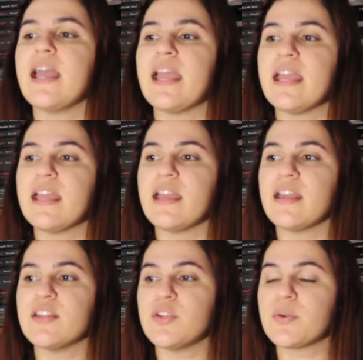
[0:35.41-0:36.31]

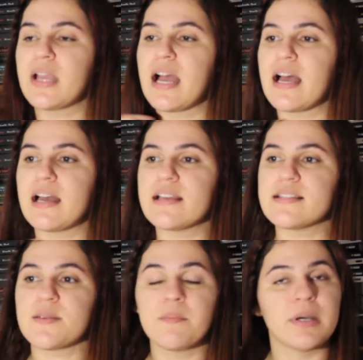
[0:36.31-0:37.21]
And you
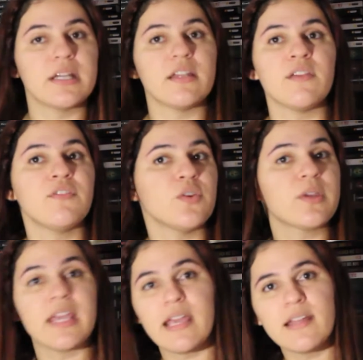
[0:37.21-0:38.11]
guys, but if you
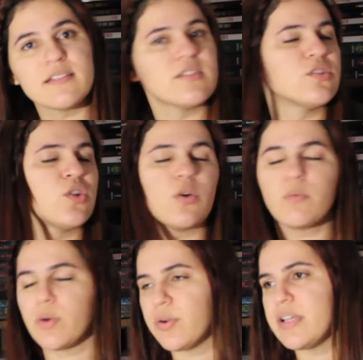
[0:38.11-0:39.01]
can't, no
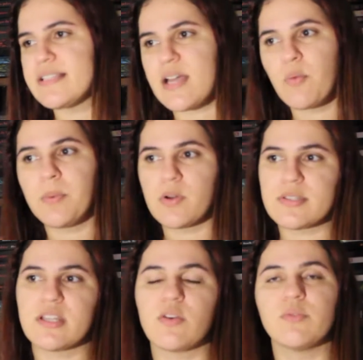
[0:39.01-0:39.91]
worries, I'll
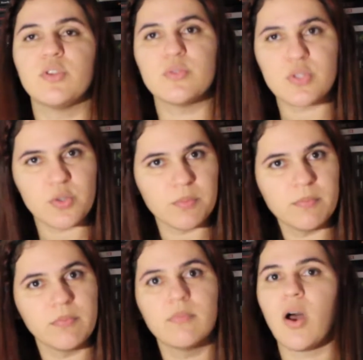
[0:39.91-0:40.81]
post it on YouTube
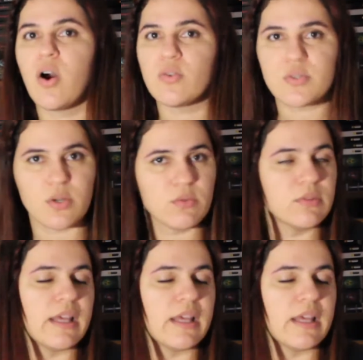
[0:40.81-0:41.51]
also.